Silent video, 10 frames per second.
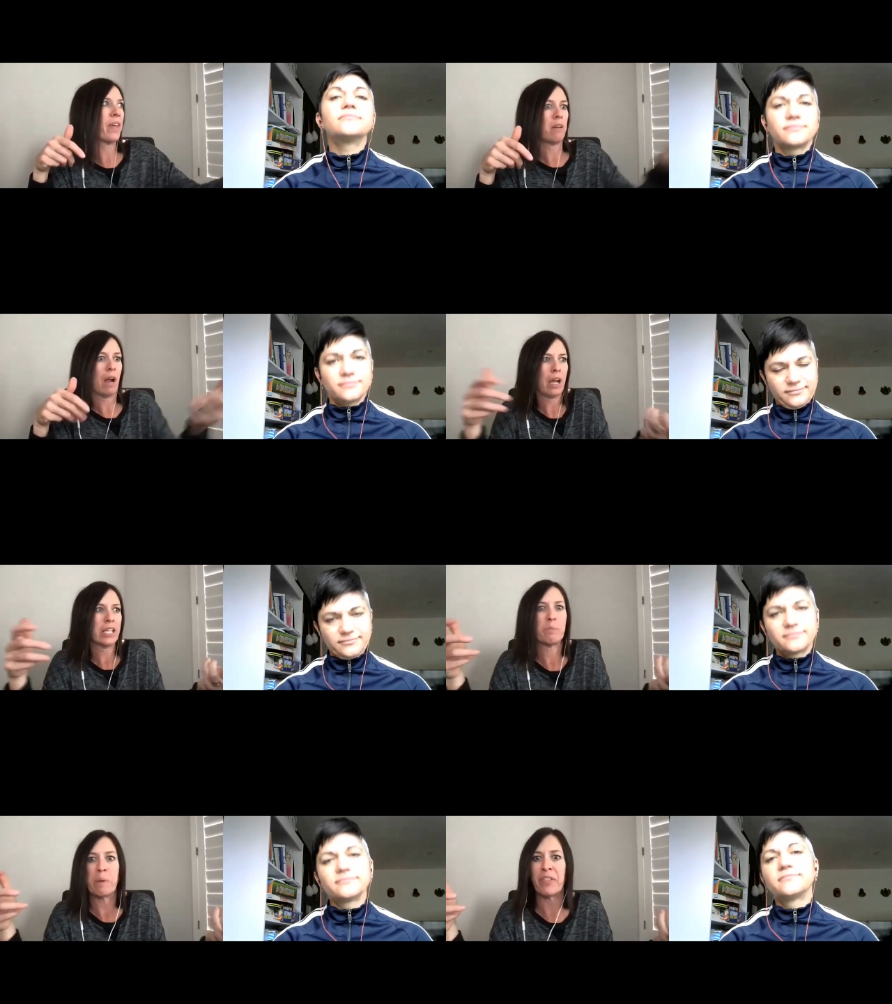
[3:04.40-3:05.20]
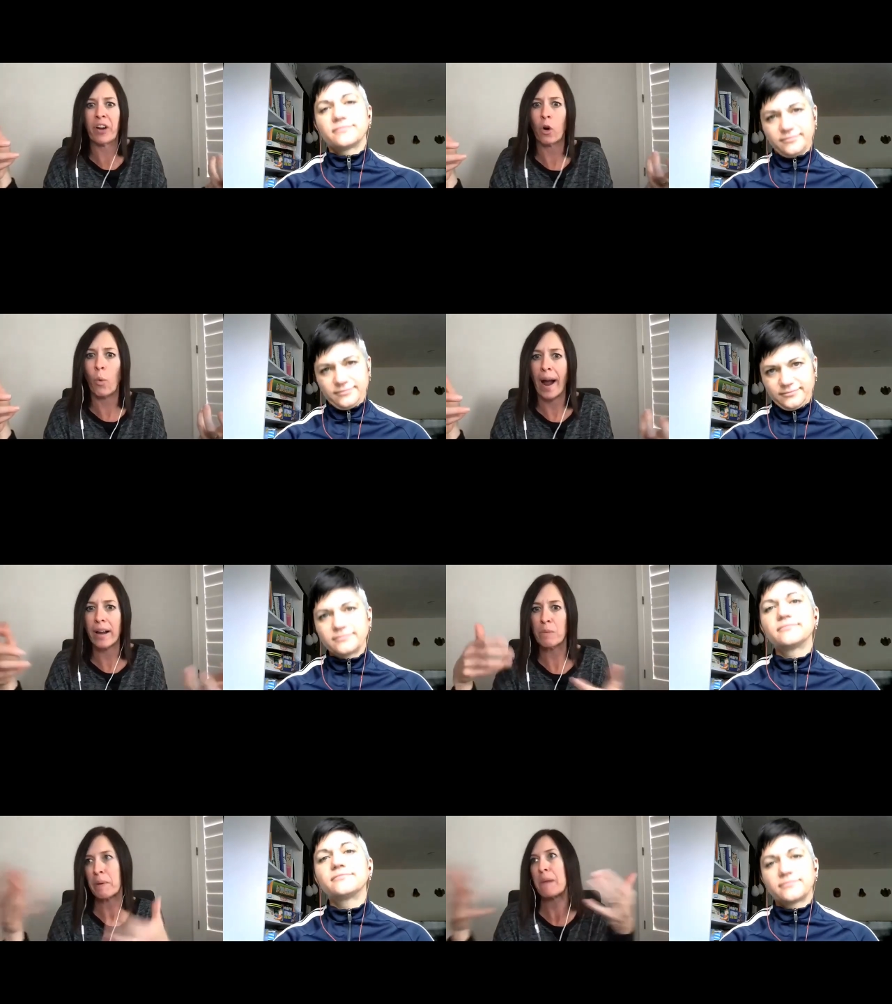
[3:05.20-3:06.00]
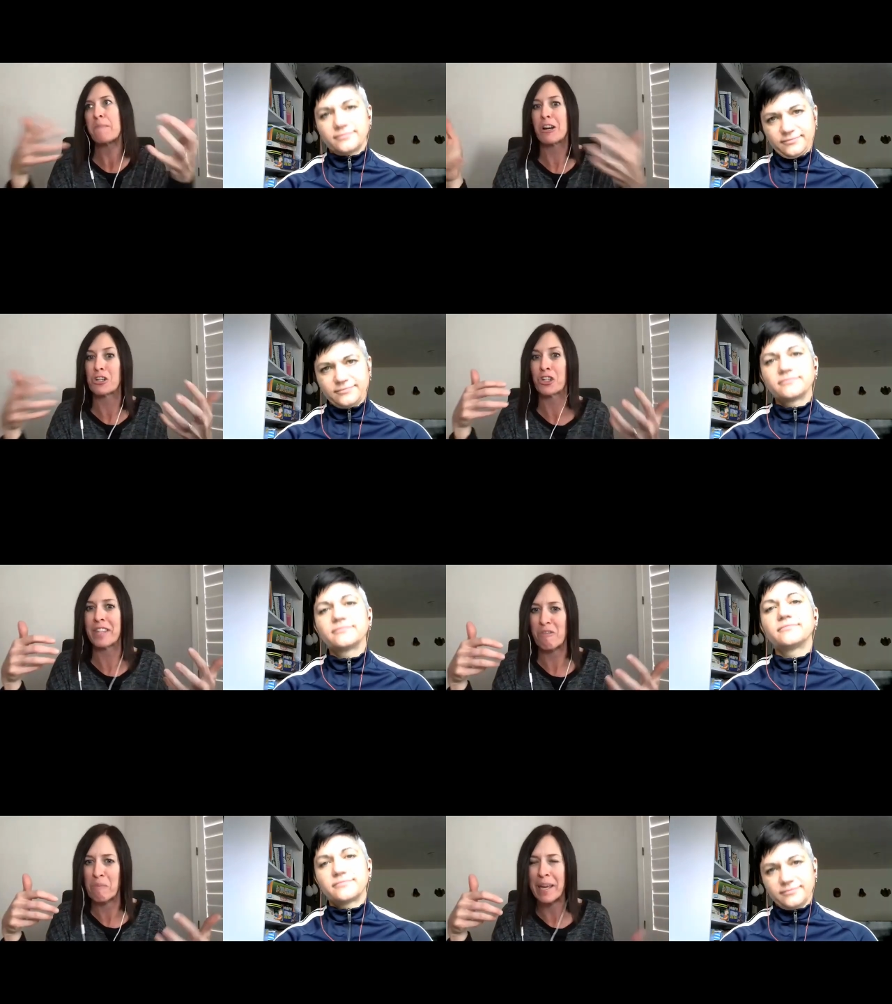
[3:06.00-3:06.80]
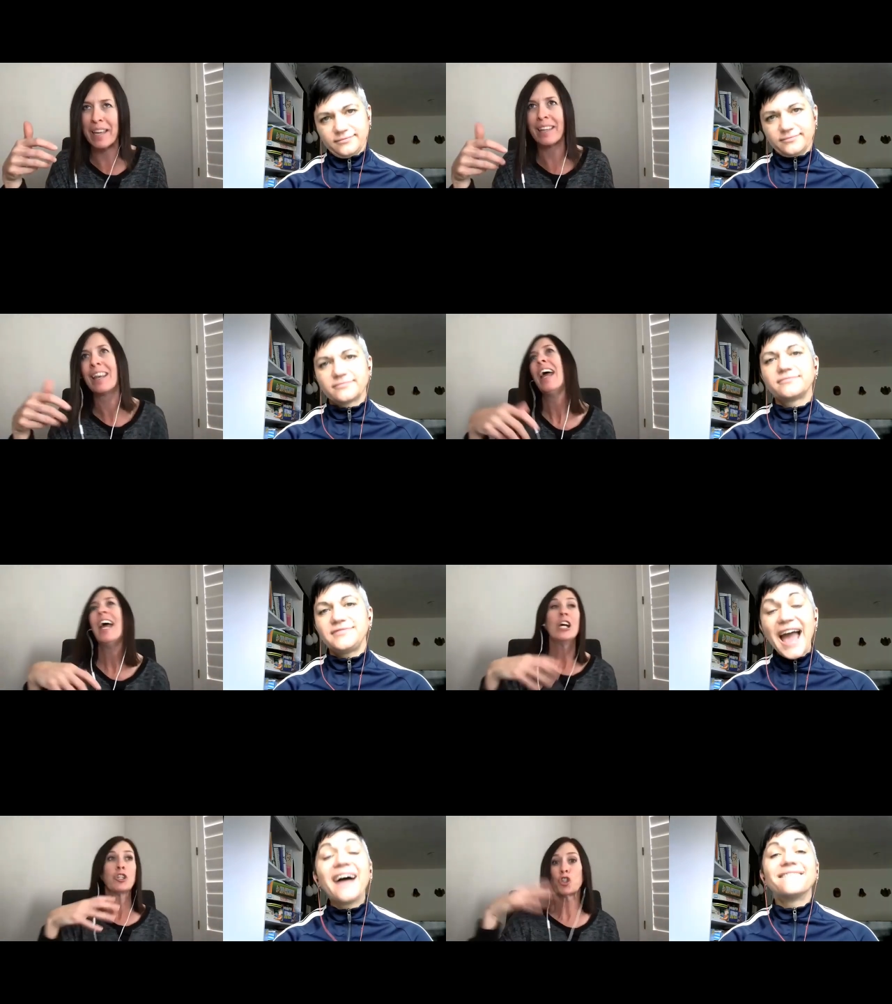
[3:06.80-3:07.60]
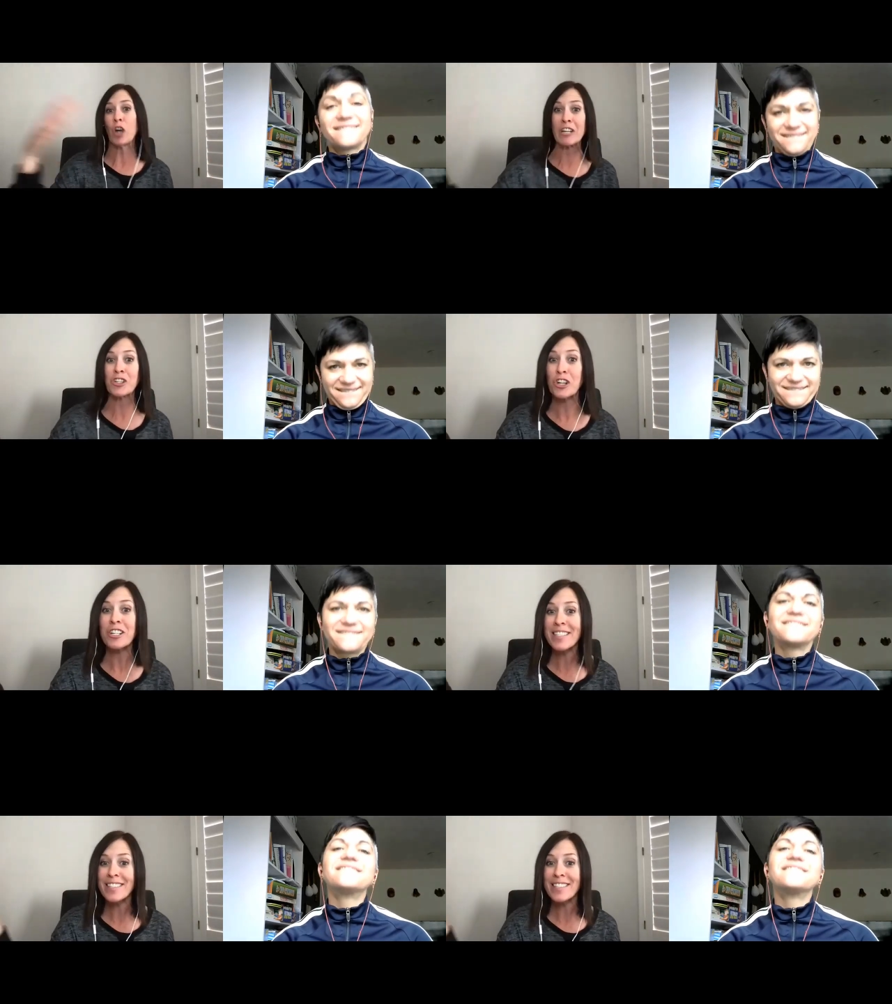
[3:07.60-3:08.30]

Speaker 1: that has been there a while, but I'm not sure they've been, strangers.